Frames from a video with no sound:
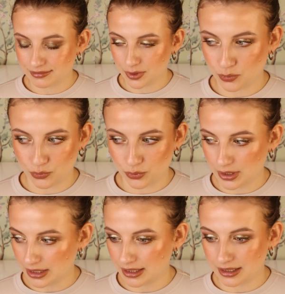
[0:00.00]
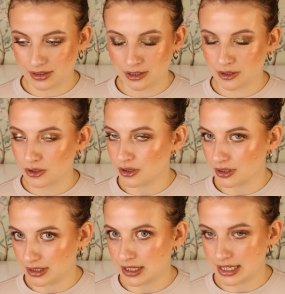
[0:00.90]
a really
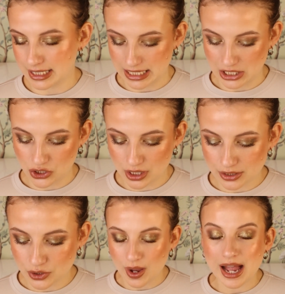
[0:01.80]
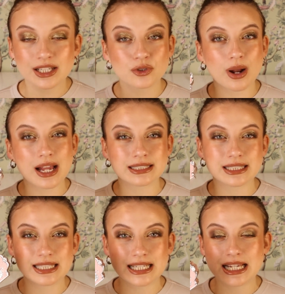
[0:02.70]
good decision. So I
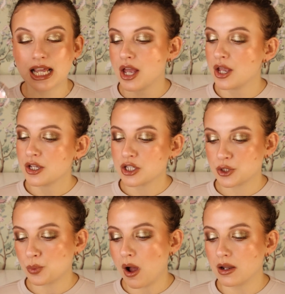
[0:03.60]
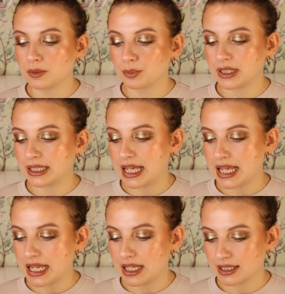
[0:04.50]
tried the Swan
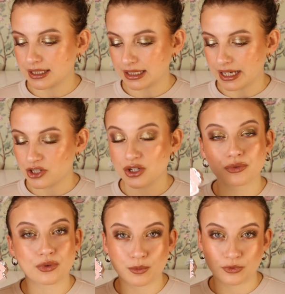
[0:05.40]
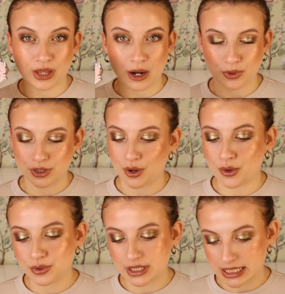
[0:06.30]
Ballet collection from Flower
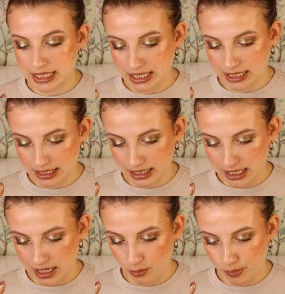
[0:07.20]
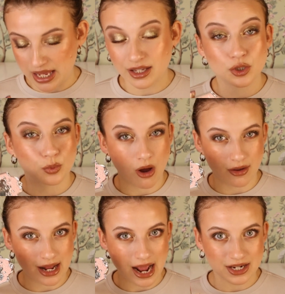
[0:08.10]
Nose. This is the Pink
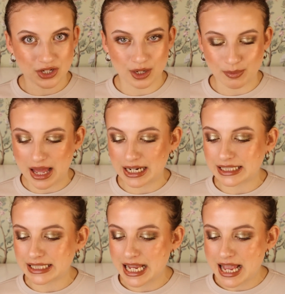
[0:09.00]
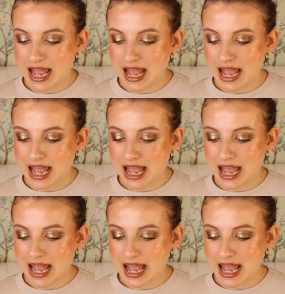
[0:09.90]
Swan eyeshadow palette,